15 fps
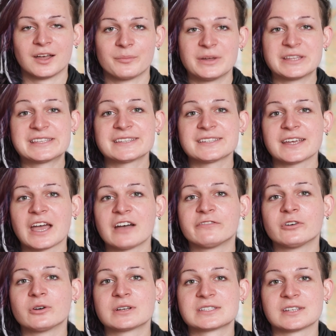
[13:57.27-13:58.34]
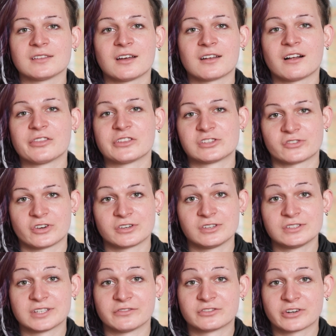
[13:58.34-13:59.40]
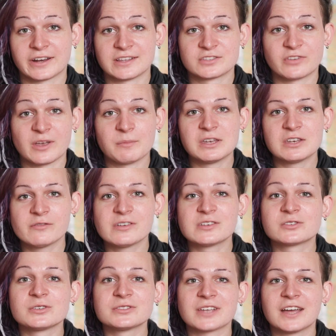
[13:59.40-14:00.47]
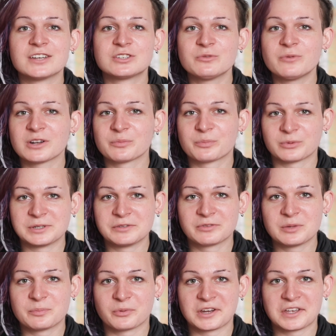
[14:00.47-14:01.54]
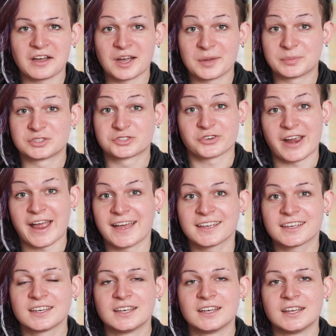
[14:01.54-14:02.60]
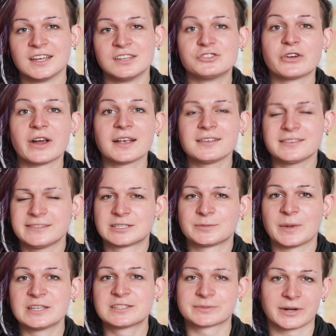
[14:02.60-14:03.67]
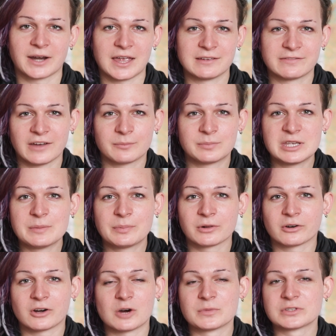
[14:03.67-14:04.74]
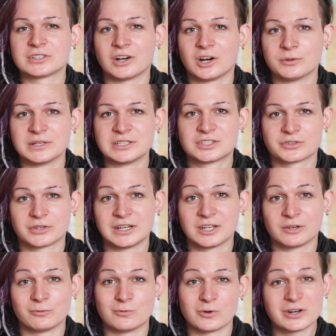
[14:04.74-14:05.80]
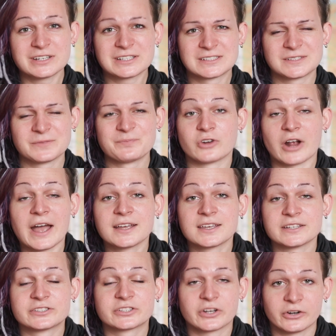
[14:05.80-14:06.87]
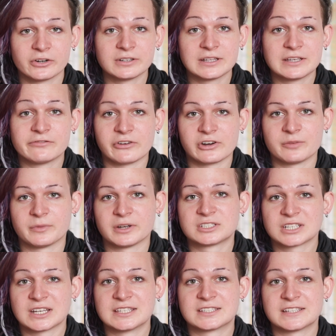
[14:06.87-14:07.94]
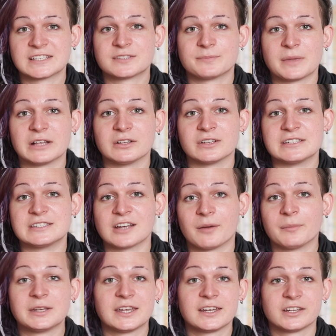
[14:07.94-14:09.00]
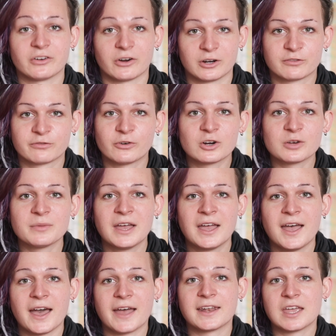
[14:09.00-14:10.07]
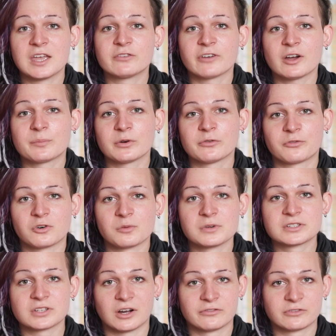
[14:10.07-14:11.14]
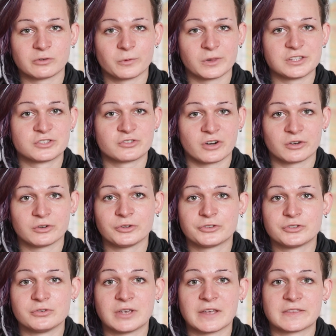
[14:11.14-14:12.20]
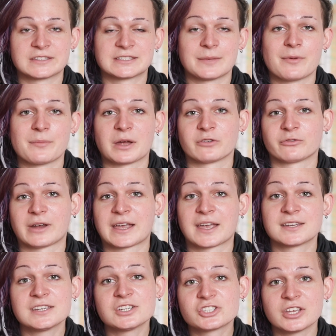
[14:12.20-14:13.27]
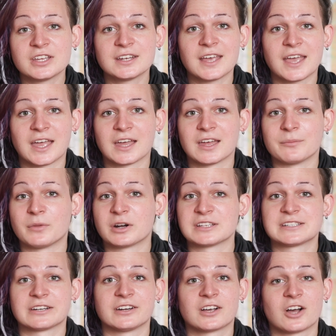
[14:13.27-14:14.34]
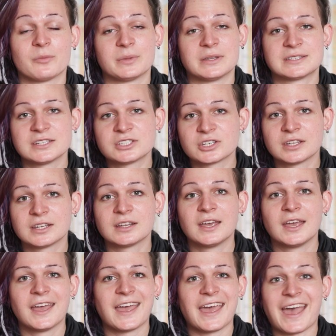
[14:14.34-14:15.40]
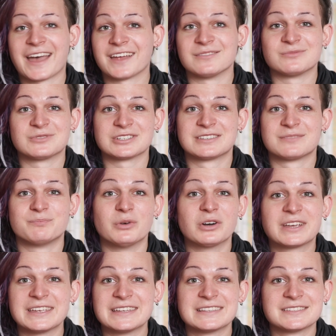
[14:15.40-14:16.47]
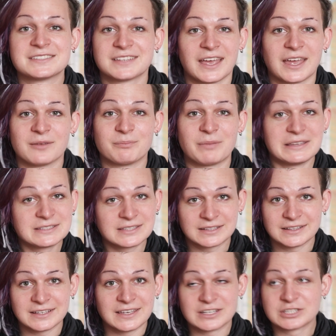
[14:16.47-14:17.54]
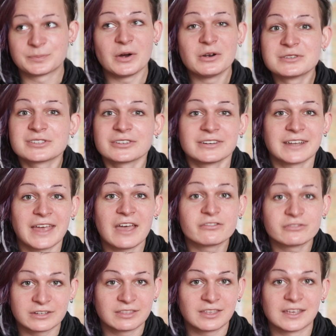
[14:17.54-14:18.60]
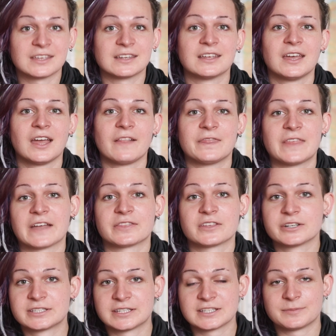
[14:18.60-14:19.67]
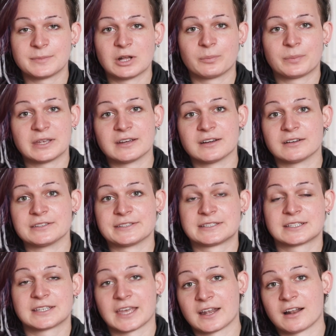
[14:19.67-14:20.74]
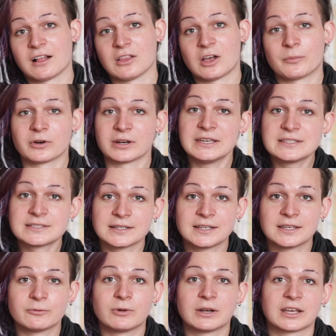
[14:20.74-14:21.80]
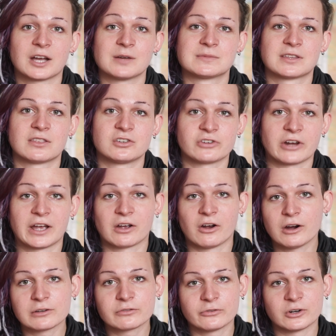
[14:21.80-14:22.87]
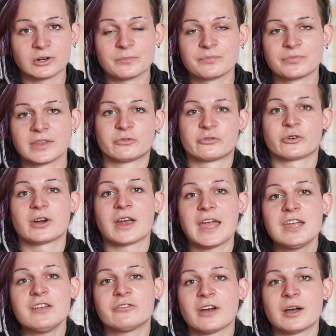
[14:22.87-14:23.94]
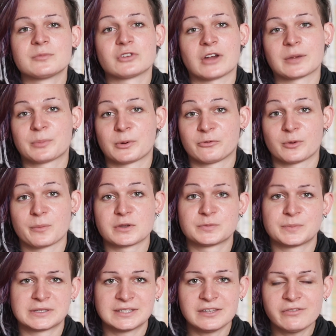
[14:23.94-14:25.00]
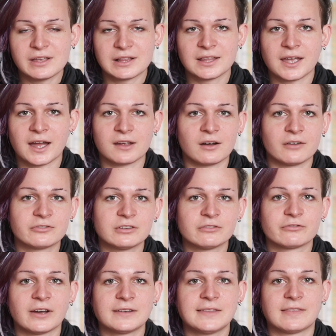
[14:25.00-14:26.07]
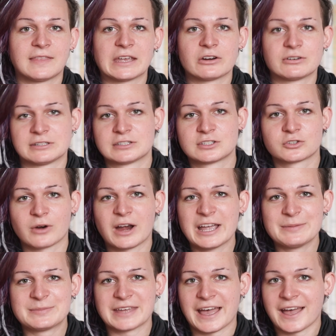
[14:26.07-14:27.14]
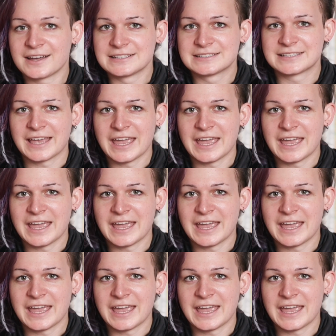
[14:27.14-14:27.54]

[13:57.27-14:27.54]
But since I have focused a lot on the struggles of trans femme individuals, I do want to briefly bring up drag. Drag space where AFAB people are almost always treated worse. Drag is currently very much a cis male dominated art form, and AFAB performers often really struggle to get the same amount of recognition and monetary compensation and just bookings and basically exposure and everything that their cis male peers get a lot more easily when it comes to the drag art form. For AFAB drag performers specifically, I often find that they are described as